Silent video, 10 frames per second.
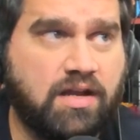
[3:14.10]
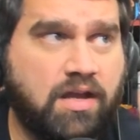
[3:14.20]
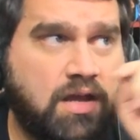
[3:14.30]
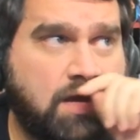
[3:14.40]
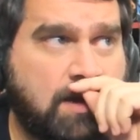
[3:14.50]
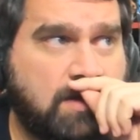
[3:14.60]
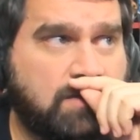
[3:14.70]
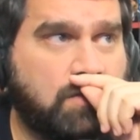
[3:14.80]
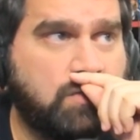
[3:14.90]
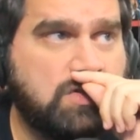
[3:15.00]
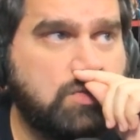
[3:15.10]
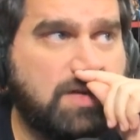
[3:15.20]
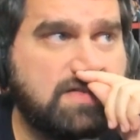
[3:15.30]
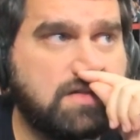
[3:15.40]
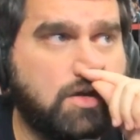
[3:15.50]
to check. So
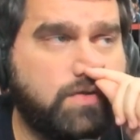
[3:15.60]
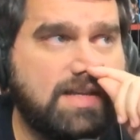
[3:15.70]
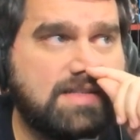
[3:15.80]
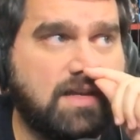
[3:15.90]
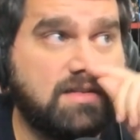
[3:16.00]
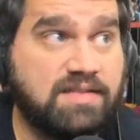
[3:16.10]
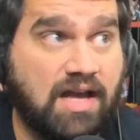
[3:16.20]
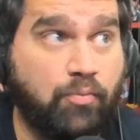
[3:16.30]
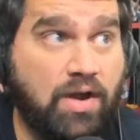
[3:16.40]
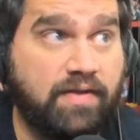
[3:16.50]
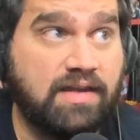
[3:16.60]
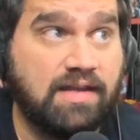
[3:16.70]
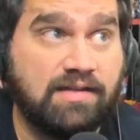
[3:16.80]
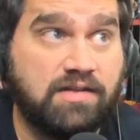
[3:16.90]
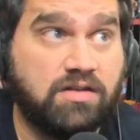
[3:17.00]
two months ago, they said Tom
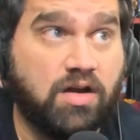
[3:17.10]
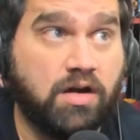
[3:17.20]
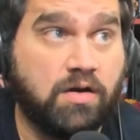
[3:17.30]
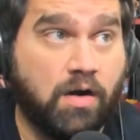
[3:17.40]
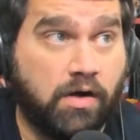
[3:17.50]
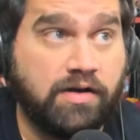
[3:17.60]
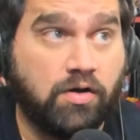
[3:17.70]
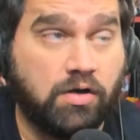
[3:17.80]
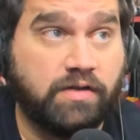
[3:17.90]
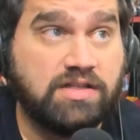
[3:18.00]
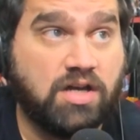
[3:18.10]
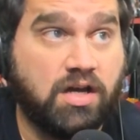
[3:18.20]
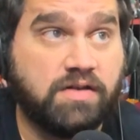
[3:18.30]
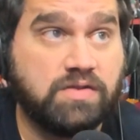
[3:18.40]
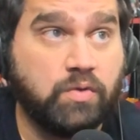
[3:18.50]
Welling and Lynda Carter are in early
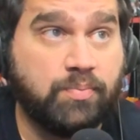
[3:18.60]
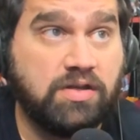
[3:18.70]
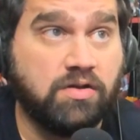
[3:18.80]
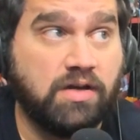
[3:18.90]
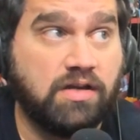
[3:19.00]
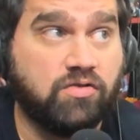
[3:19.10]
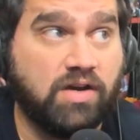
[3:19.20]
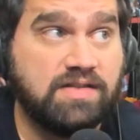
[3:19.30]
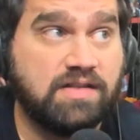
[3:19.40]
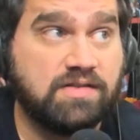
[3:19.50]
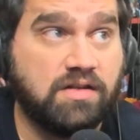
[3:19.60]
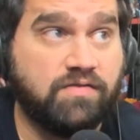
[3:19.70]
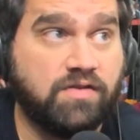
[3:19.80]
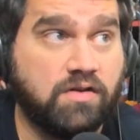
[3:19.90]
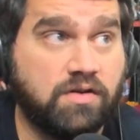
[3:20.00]
talks to appear in Crisis
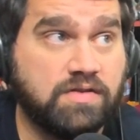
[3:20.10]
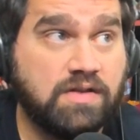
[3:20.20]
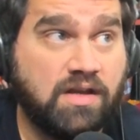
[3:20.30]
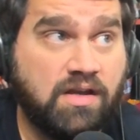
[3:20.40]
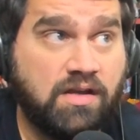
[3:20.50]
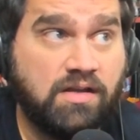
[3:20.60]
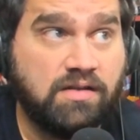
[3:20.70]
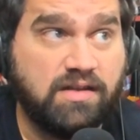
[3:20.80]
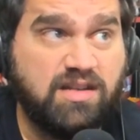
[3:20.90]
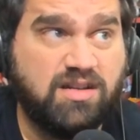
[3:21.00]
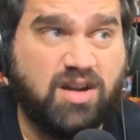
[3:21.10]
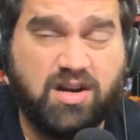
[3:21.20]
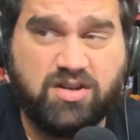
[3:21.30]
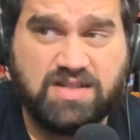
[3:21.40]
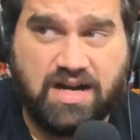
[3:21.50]
on Infinite Earths. Lynda
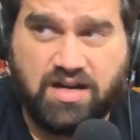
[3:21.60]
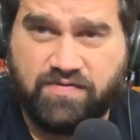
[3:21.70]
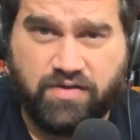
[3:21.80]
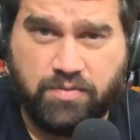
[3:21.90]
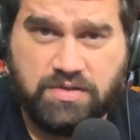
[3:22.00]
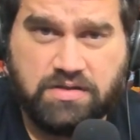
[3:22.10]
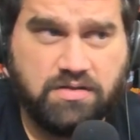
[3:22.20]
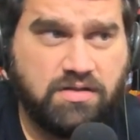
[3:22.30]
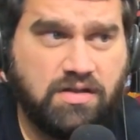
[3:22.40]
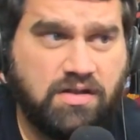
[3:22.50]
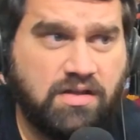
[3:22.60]
Carter's not confirmed.